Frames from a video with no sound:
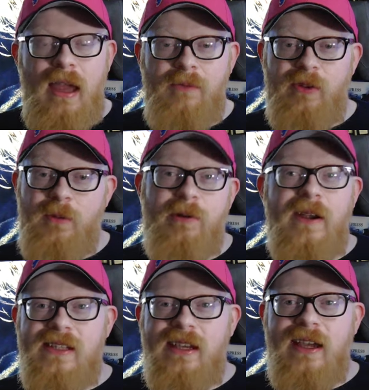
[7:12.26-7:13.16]
And for the
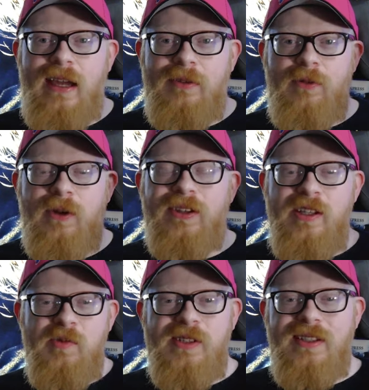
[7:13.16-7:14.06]
price I got it for,
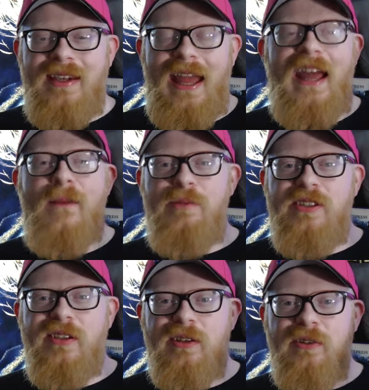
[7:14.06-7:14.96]
this was an
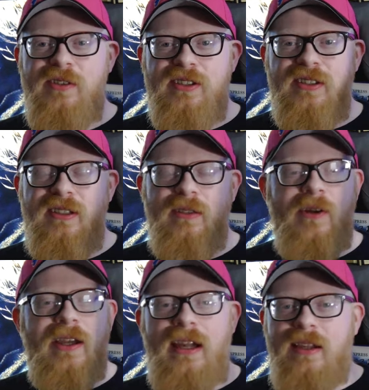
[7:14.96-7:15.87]
absolute steal.
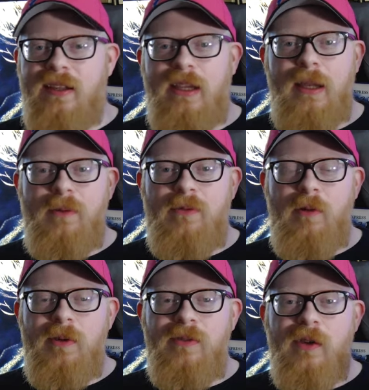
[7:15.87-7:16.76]
Right out of the gate, before
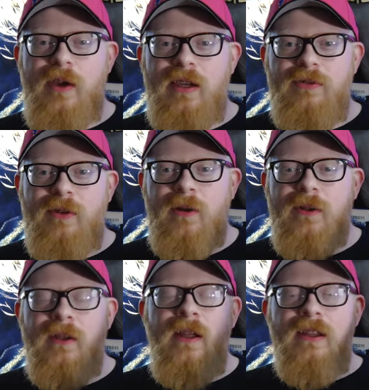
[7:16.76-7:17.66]
we even go any further,